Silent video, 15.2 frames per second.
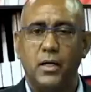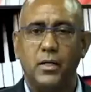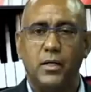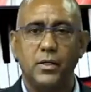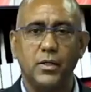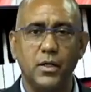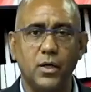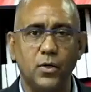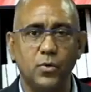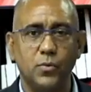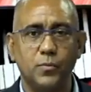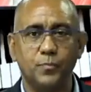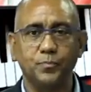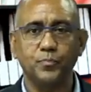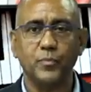Now,
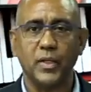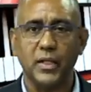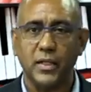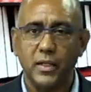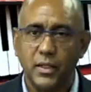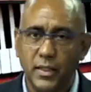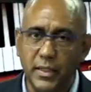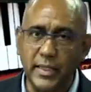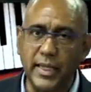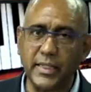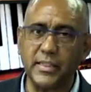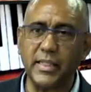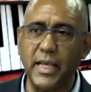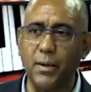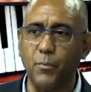next
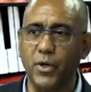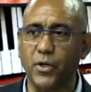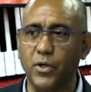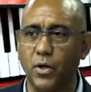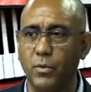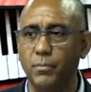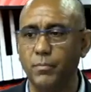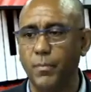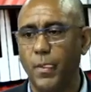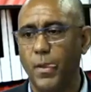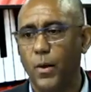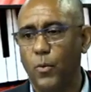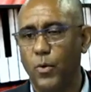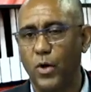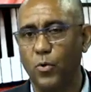time we come,
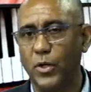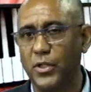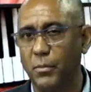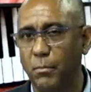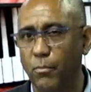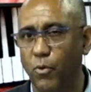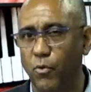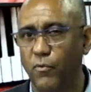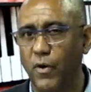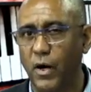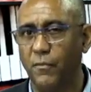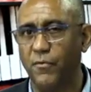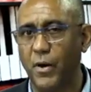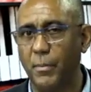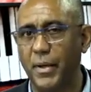we're going to move on
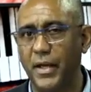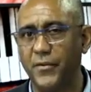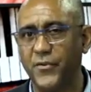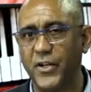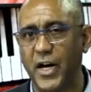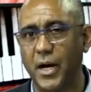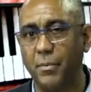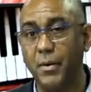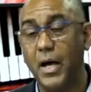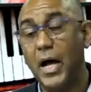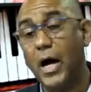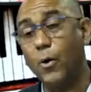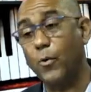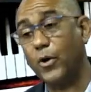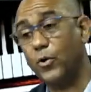from F sharp
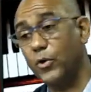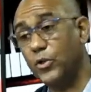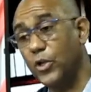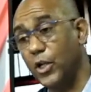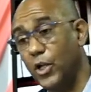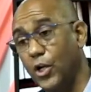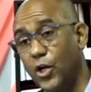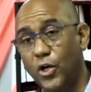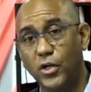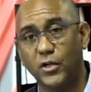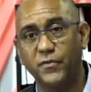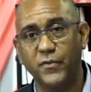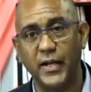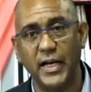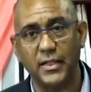and we're going to learn the
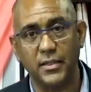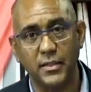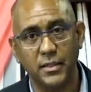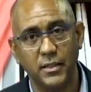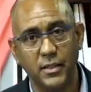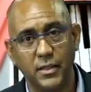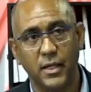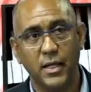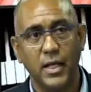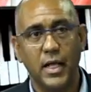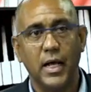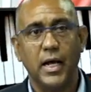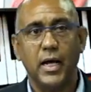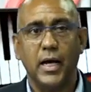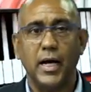flats.
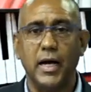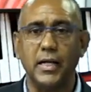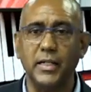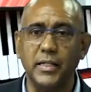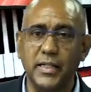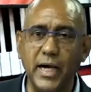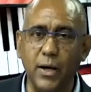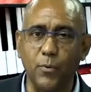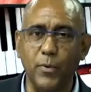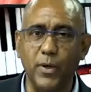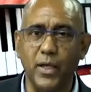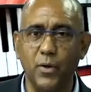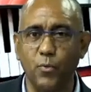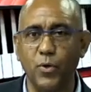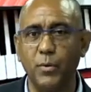And in that way,
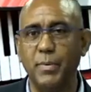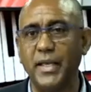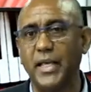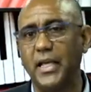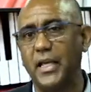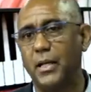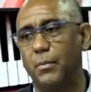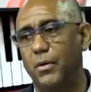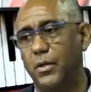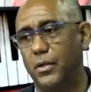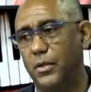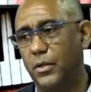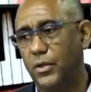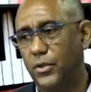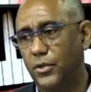we'll be able
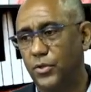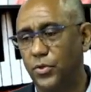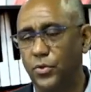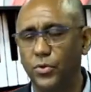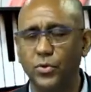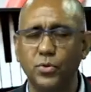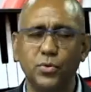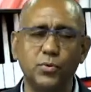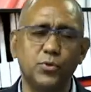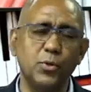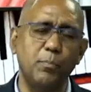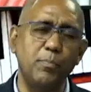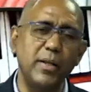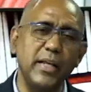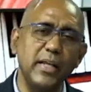to
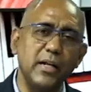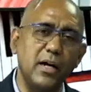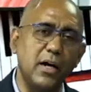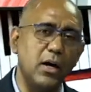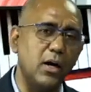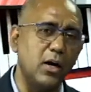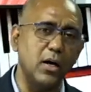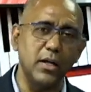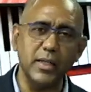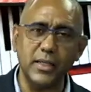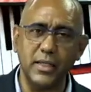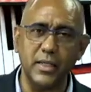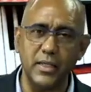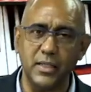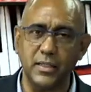play in all the
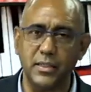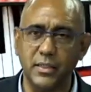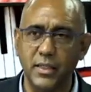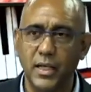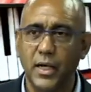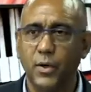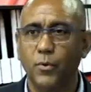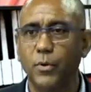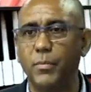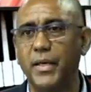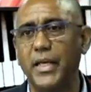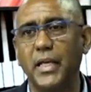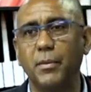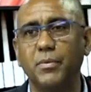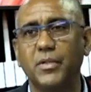keys. We'll be
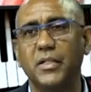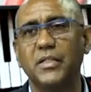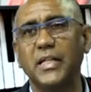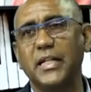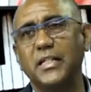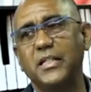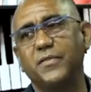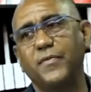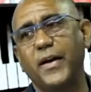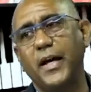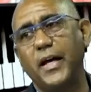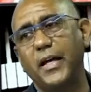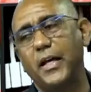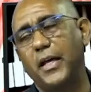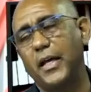able to satisfy
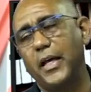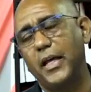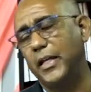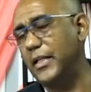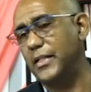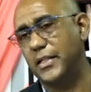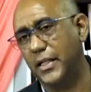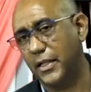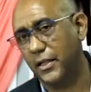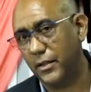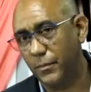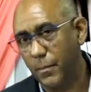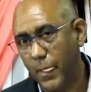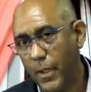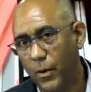any singer
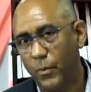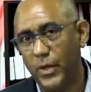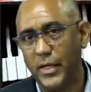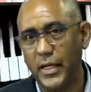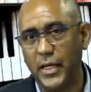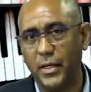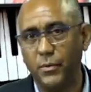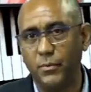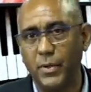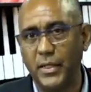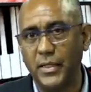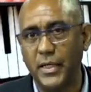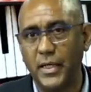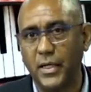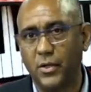when
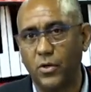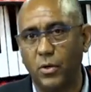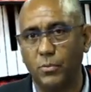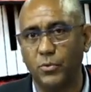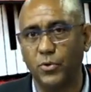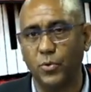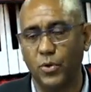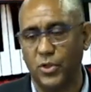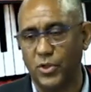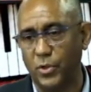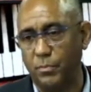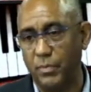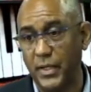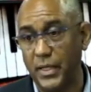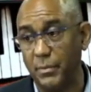they come to us to
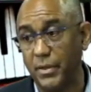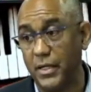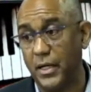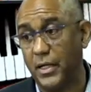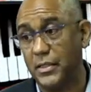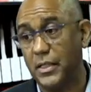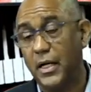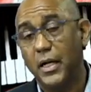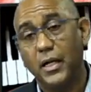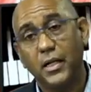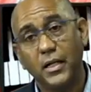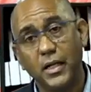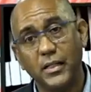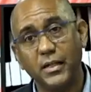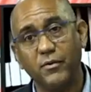play, because
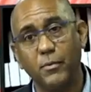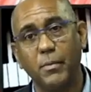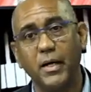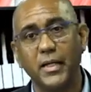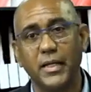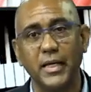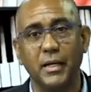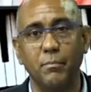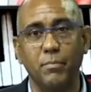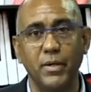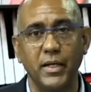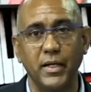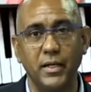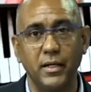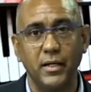not everybody can
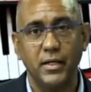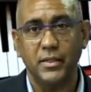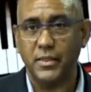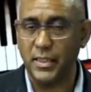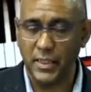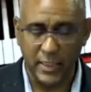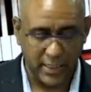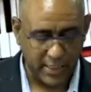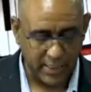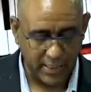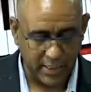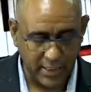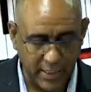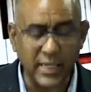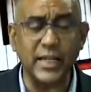play, sing in any
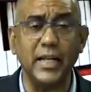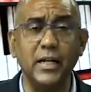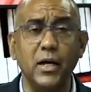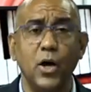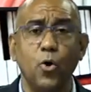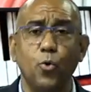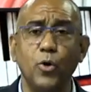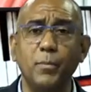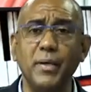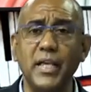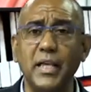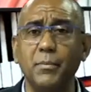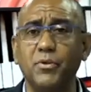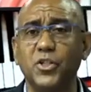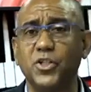key. And then we'll be
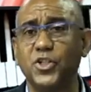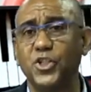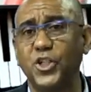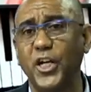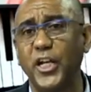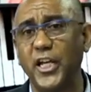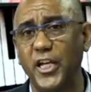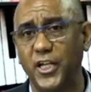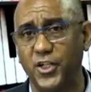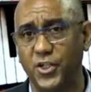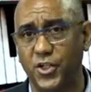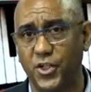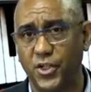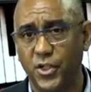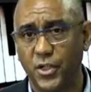able to
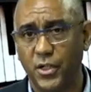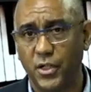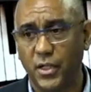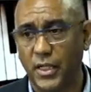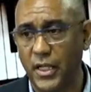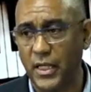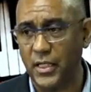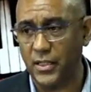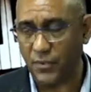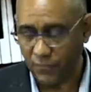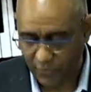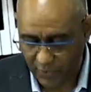change keys. For